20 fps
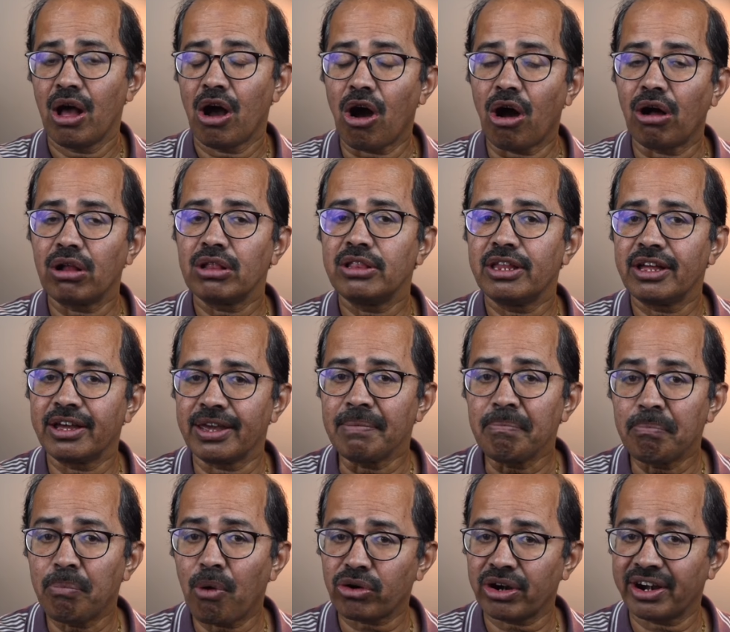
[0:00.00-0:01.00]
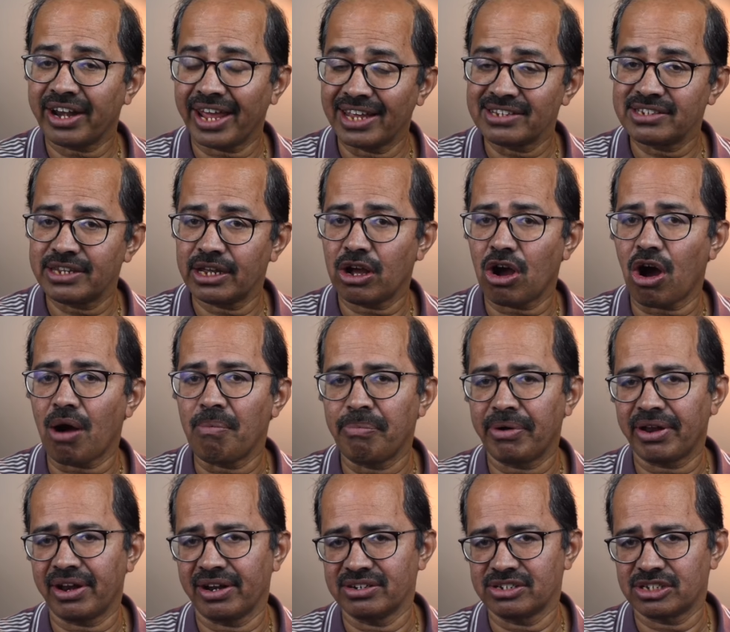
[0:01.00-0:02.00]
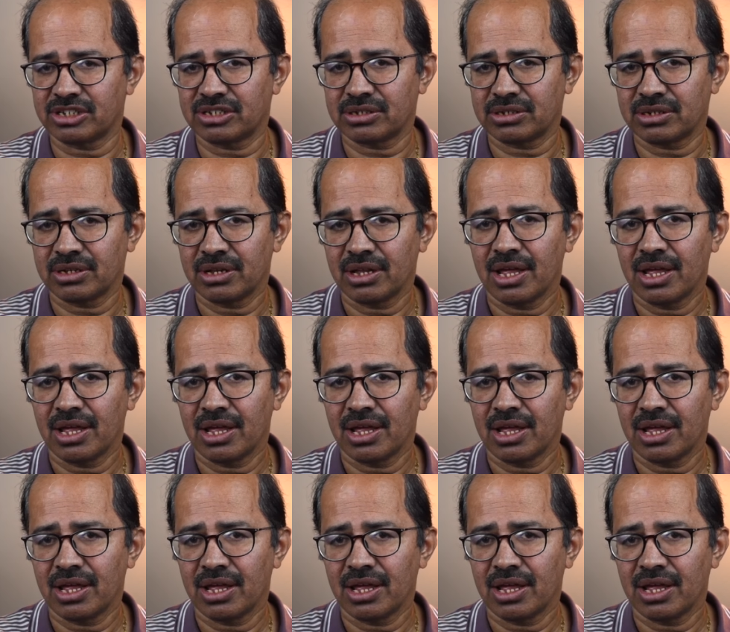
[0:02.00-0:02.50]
all the imported AC components,